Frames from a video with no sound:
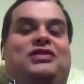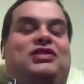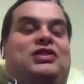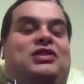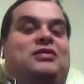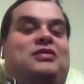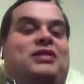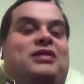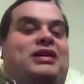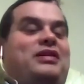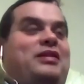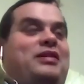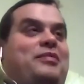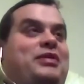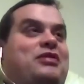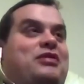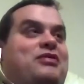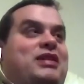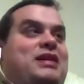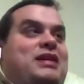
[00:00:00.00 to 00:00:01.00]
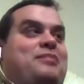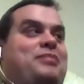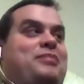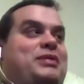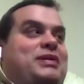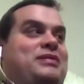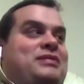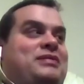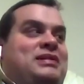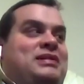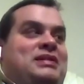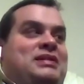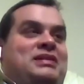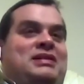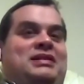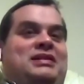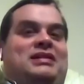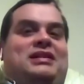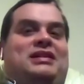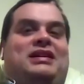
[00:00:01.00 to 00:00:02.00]
to. It'd be great, but
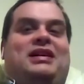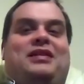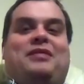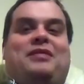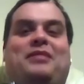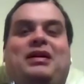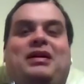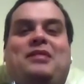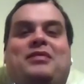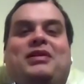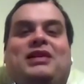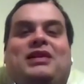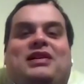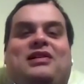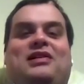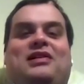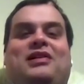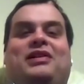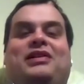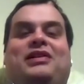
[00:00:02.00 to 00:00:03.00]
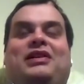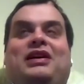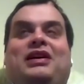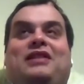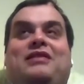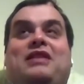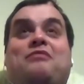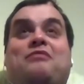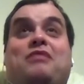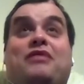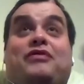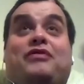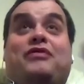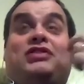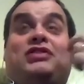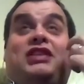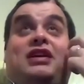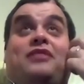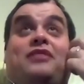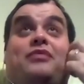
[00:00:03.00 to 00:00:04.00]
at the moment I can't. Even with
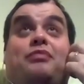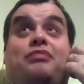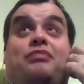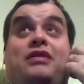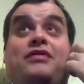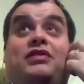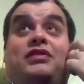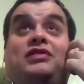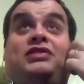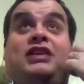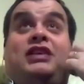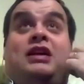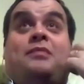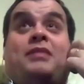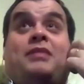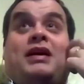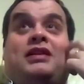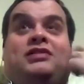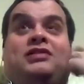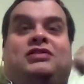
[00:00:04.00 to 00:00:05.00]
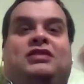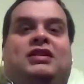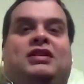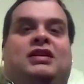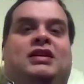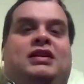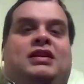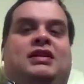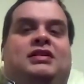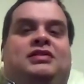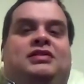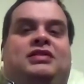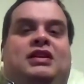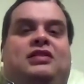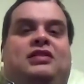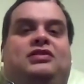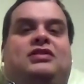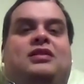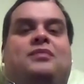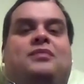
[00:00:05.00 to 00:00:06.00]
the previous tier-based
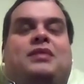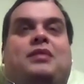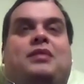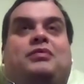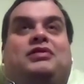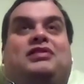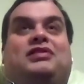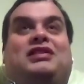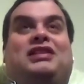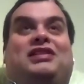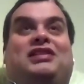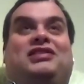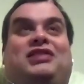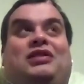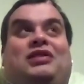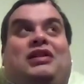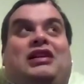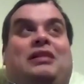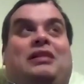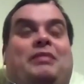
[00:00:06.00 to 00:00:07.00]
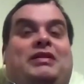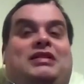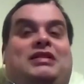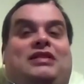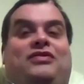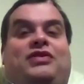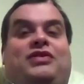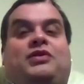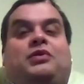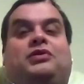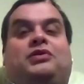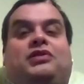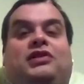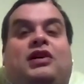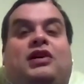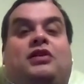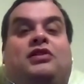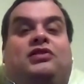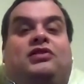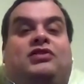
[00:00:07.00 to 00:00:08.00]
system, it was still a little bit difficult to
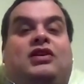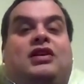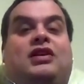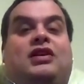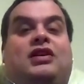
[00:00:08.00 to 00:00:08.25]
go to certain